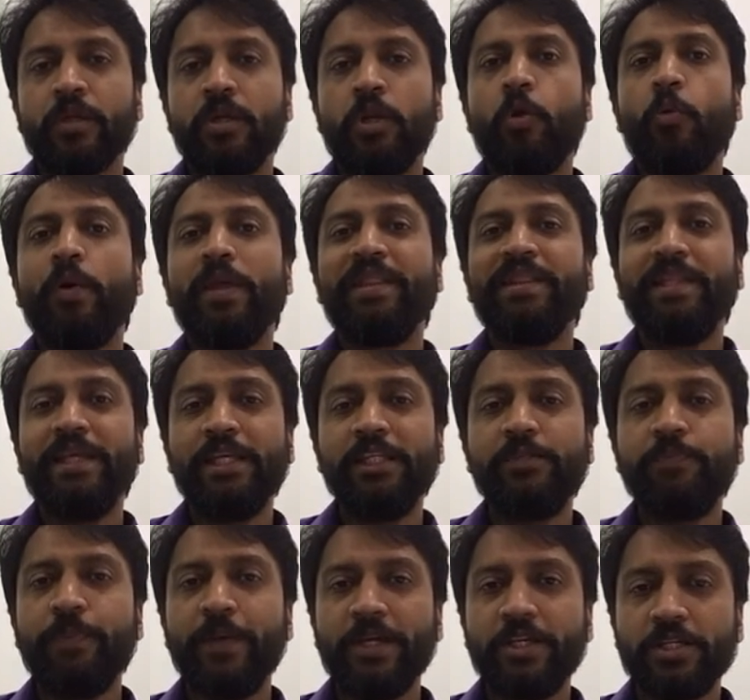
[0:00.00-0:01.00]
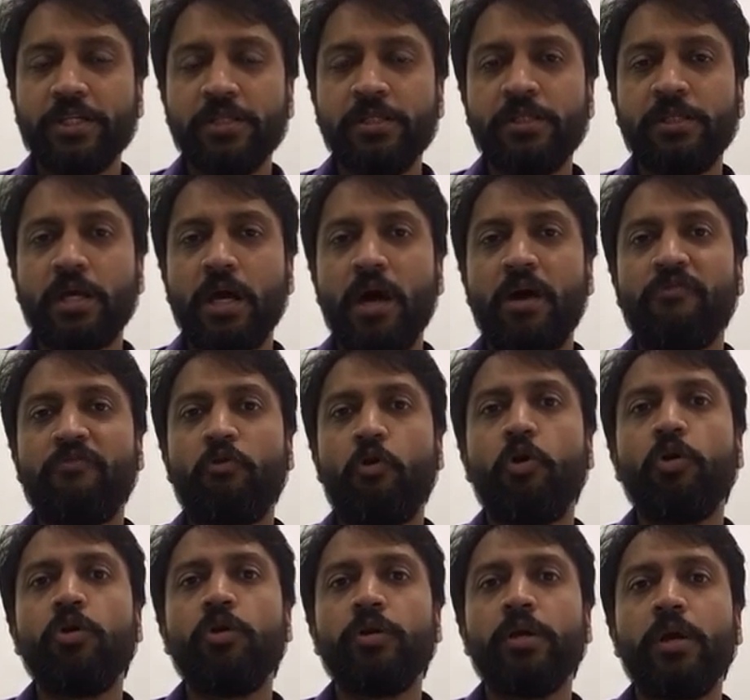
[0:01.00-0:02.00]
Now when these patients are
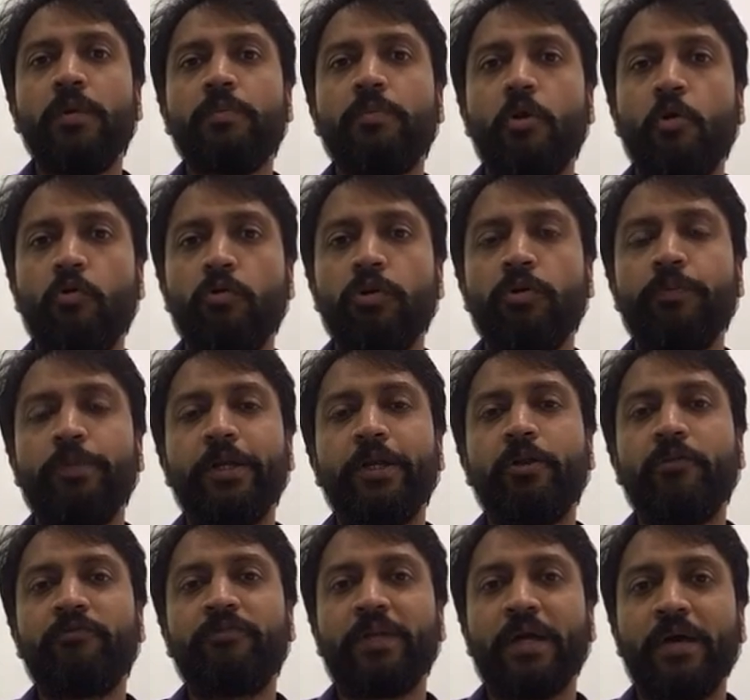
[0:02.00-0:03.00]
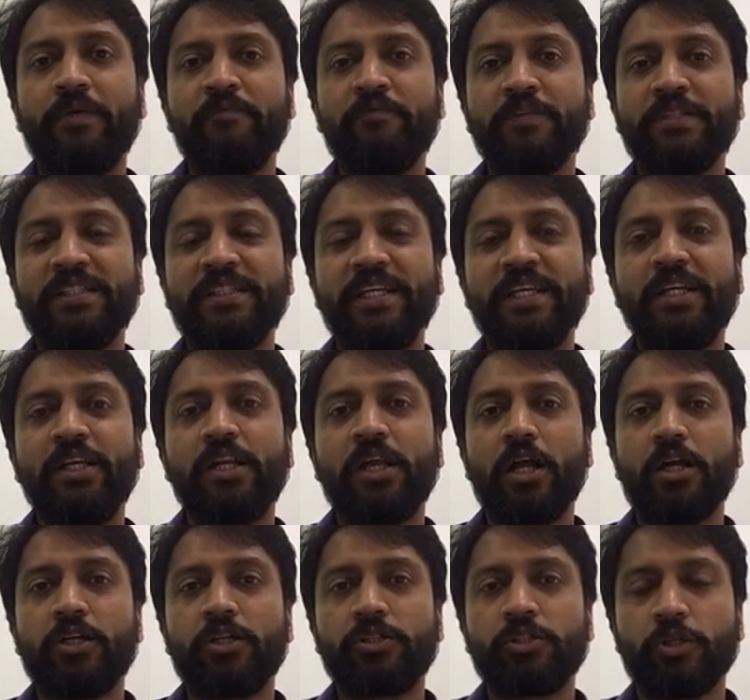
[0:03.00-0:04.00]
followed up over a period of time with serial
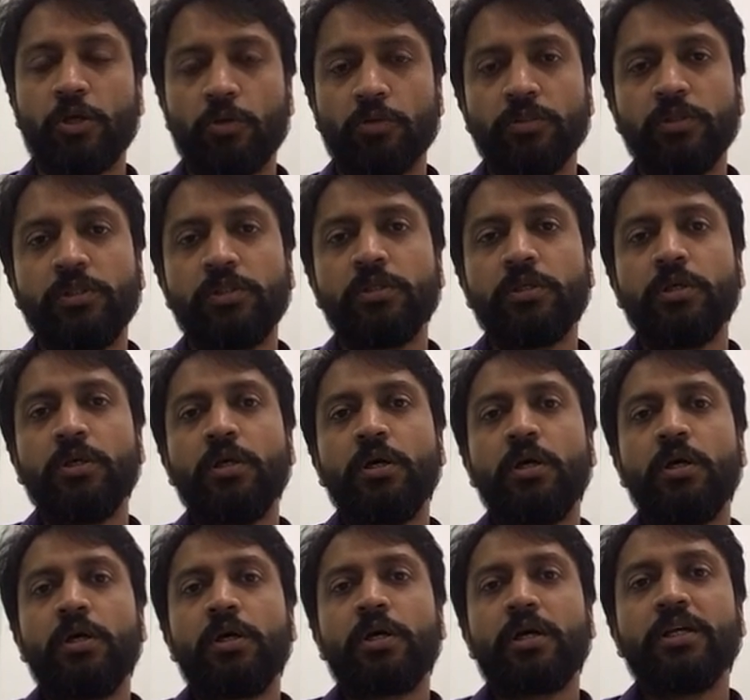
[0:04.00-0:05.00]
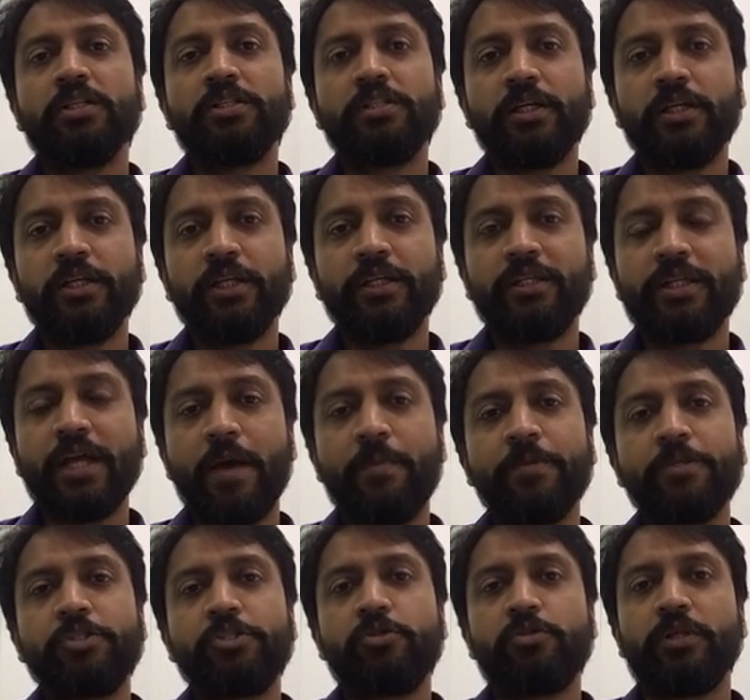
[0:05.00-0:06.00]
ultrasounds concerning
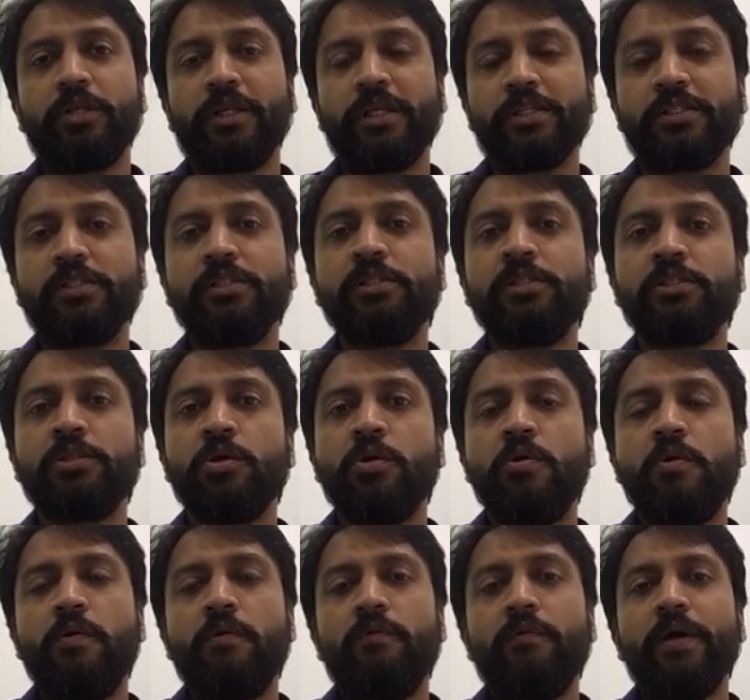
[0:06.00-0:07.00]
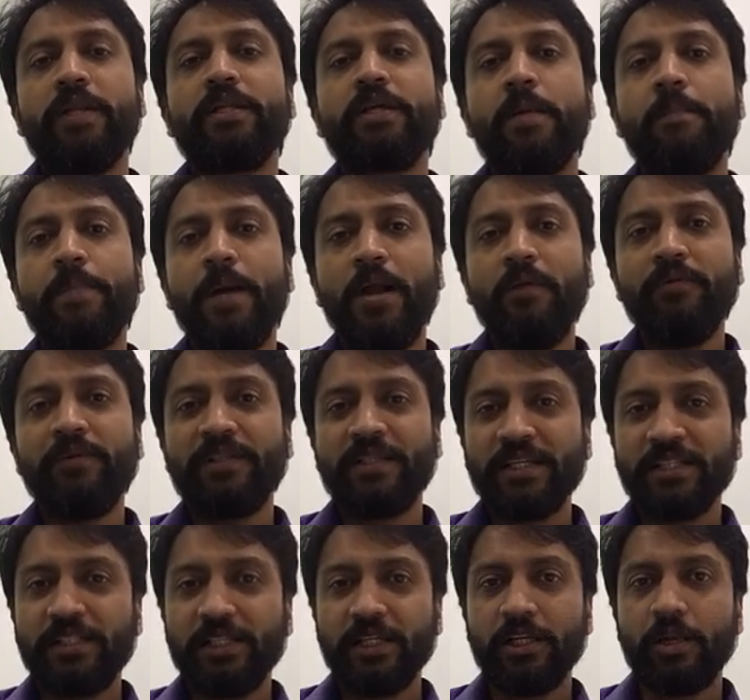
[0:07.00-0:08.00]
damage to the testis, when compared with
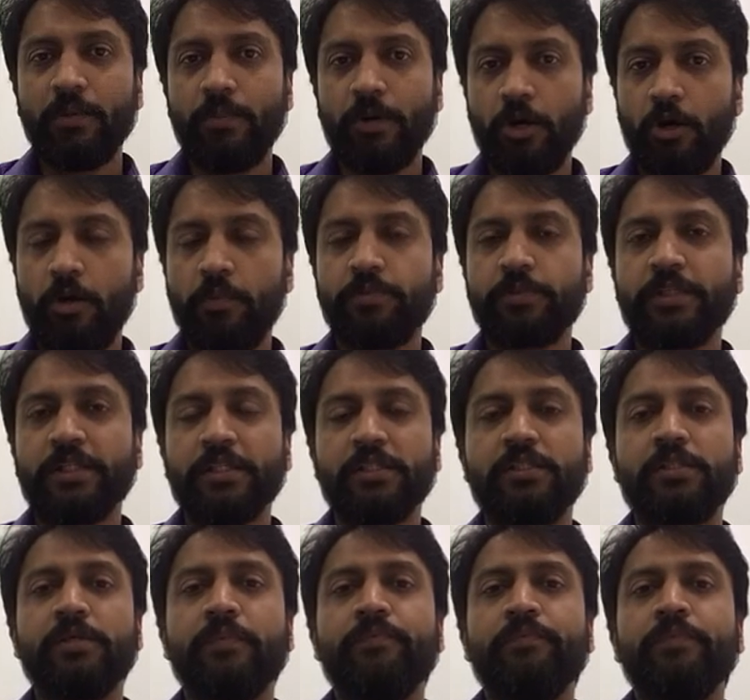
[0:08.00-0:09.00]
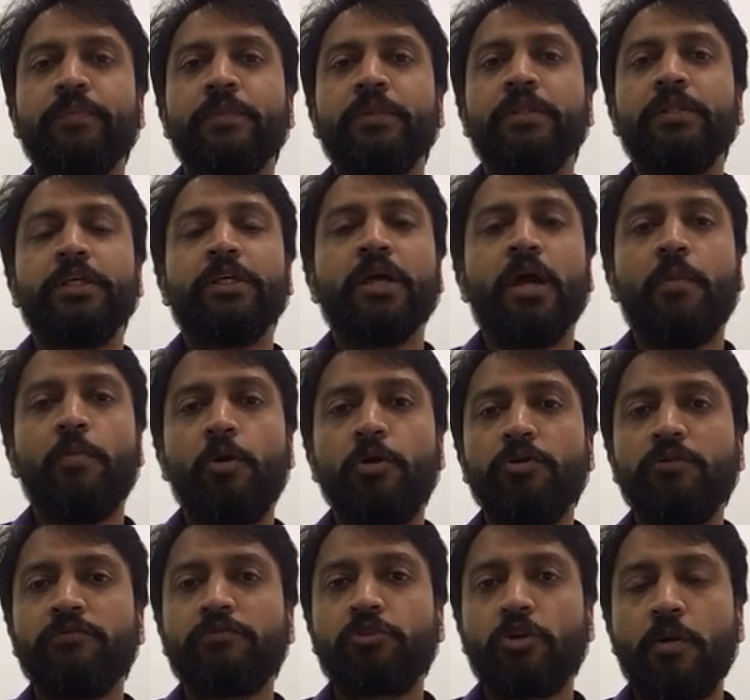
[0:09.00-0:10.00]
testicular biopsies, the
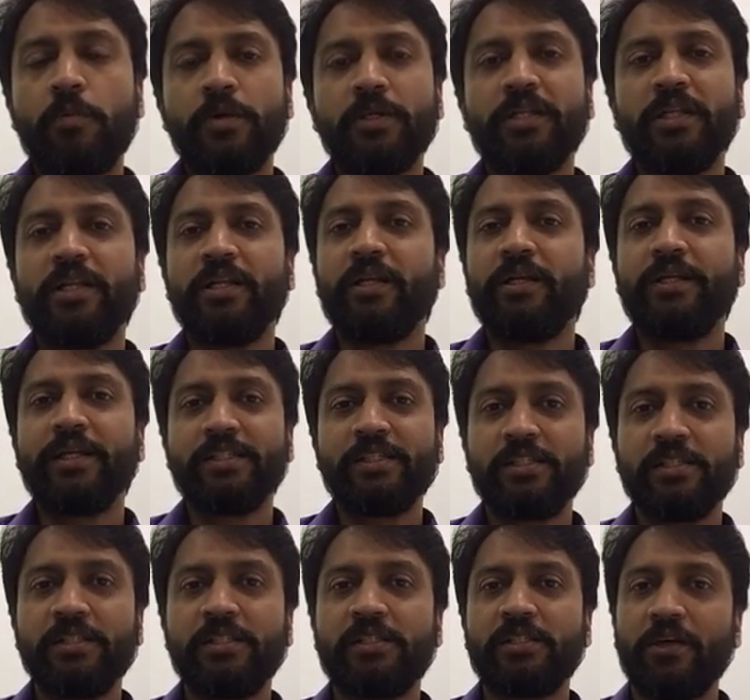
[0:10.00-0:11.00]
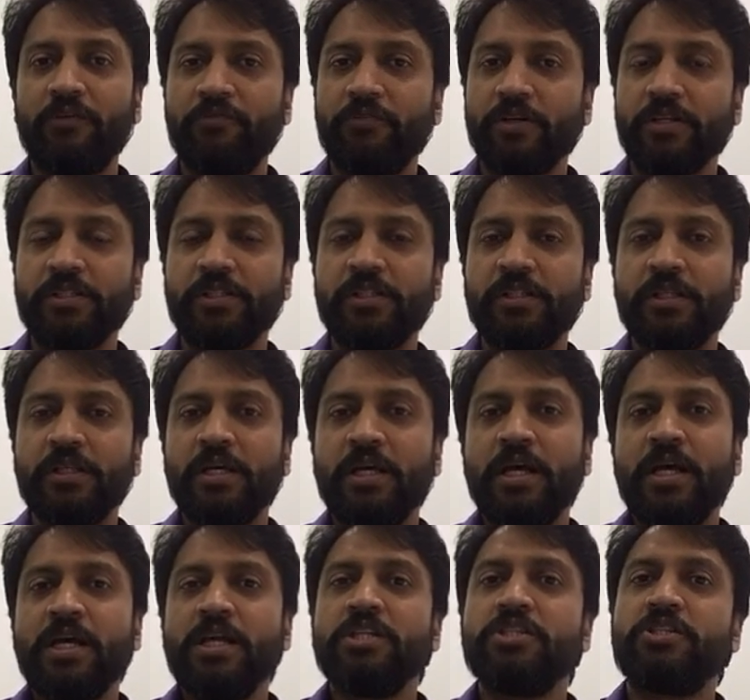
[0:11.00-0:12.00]
amount of trauma that the testis suffers
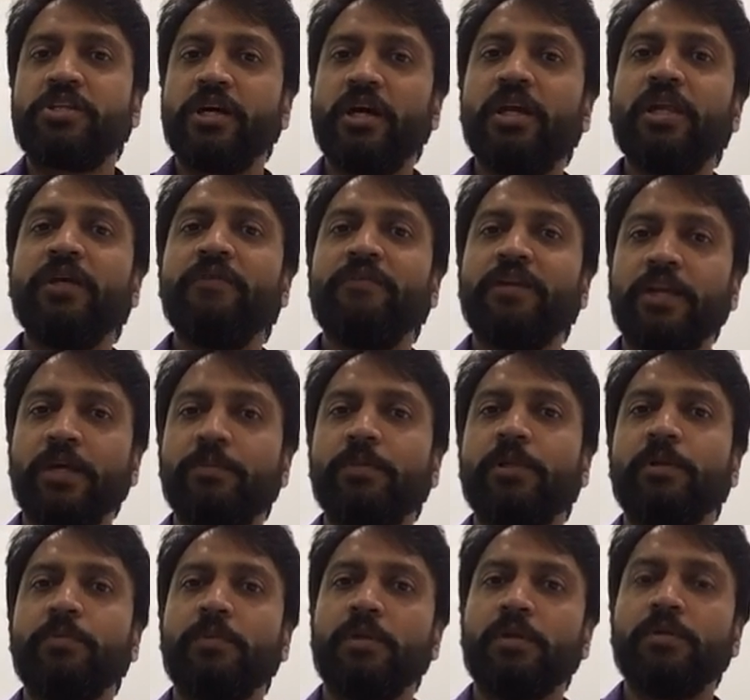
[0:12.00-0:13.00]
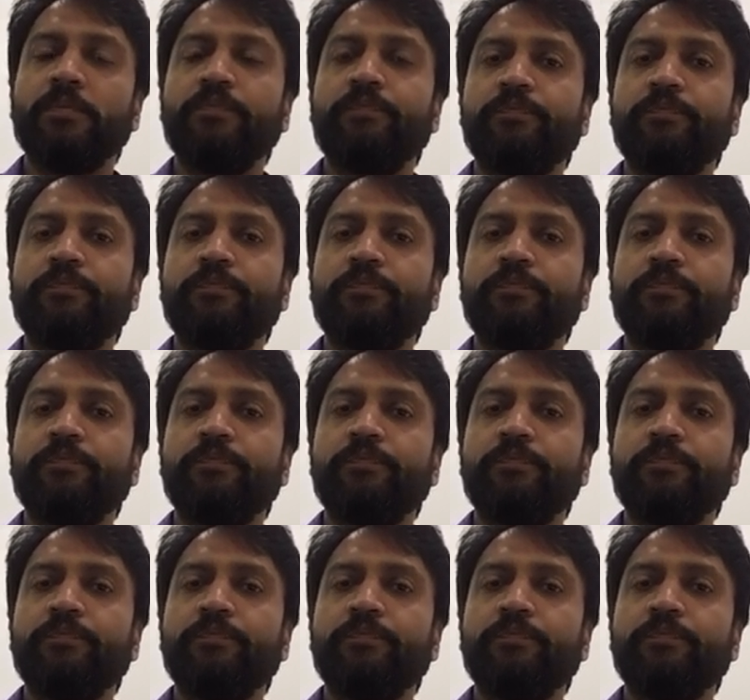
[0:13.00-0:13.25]
is really very minimal.